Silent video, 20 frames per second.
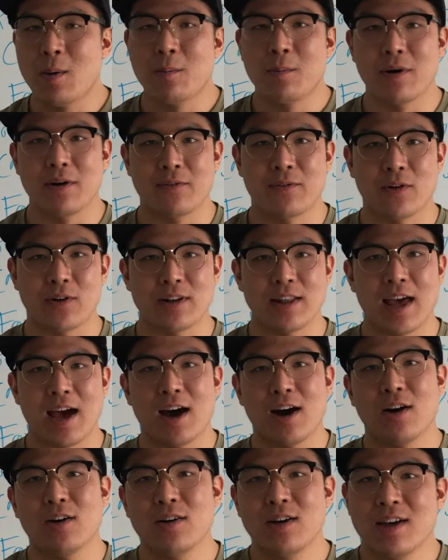But for
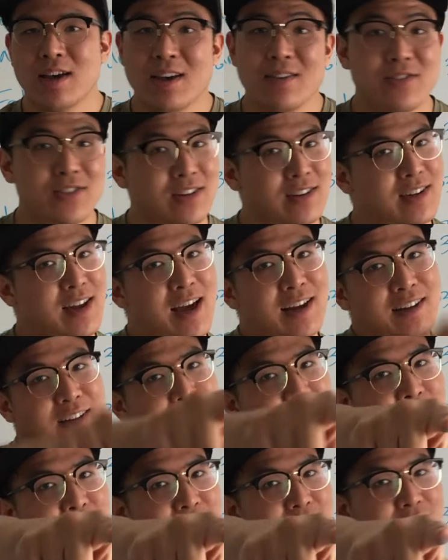now, if you guys like
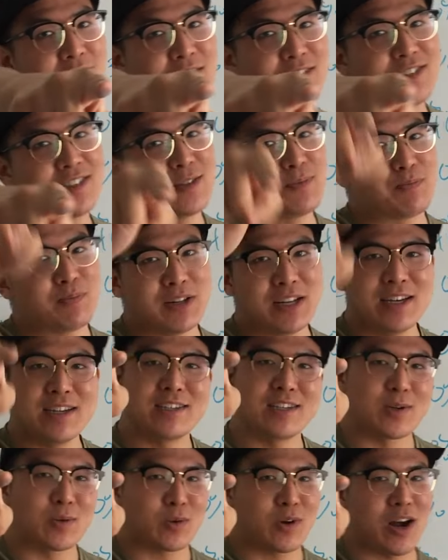this video,
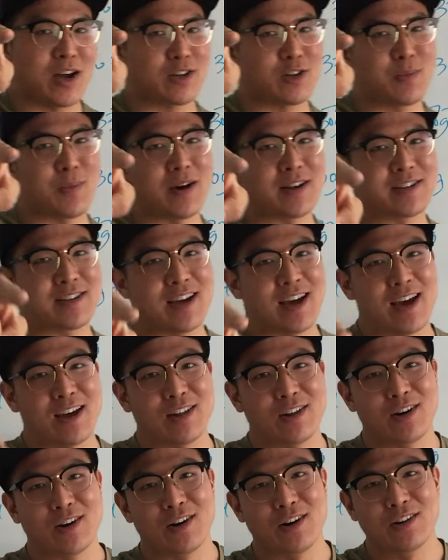please subscribe to my
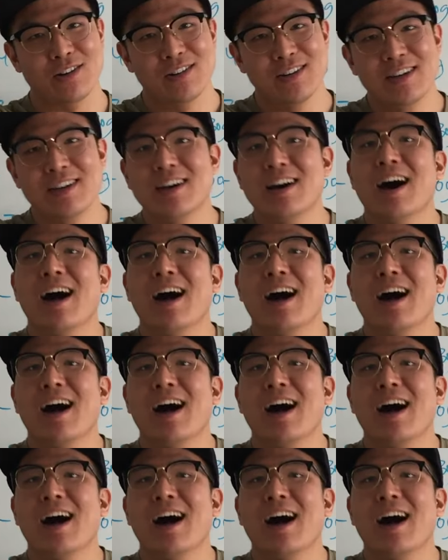channel.